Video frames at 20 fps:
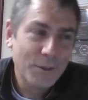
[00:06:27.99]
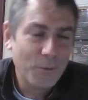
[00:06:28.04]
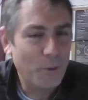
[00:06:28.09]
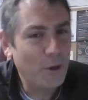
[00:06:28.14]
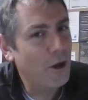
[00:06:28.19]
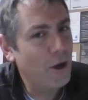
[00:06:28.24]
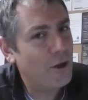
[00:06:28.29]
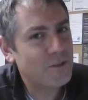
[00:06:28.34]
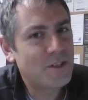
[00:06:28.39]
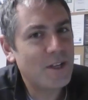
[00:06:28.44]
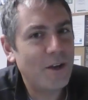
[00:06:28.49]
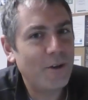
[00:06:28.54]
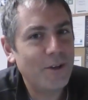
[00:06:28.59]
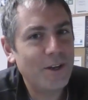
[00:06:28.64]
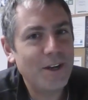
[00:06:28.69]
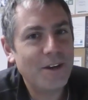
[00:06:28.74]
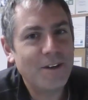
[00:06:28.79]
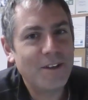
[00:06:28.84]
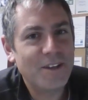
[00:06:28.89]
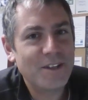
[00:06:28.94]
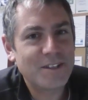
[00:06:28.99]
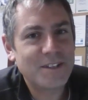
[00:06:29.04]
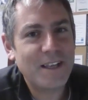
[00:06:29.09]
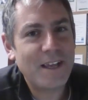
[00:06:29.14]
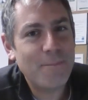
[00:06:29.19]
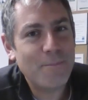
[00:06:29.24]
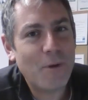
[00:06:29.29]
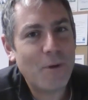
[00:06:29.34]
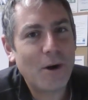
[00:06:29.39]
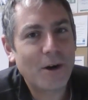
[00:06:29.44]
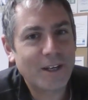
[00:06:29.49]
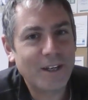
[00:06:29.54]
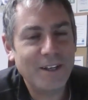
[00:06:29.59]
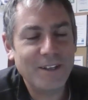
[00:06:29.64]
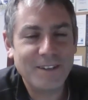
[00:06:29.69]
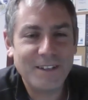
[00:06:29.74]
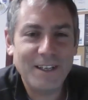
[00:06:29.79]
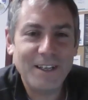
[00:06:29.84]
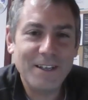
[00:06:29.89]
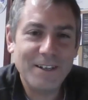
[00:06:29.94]
we all sell it into the same market
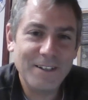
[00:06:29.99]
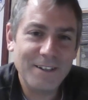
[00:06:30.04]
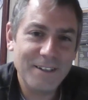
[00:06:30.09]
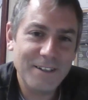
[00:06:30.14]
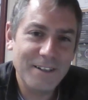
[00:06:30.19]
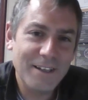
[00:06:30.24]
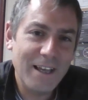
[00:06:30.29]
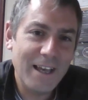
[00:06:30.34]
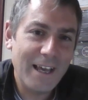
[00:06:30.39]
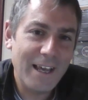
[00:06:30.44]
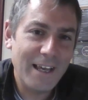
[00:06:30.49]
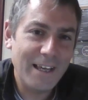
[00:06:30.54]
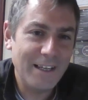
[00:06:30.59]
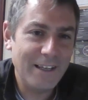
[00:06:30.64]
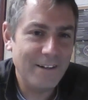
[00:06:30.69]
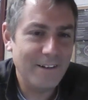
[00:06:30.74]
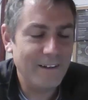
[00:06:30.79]
at the end of the day.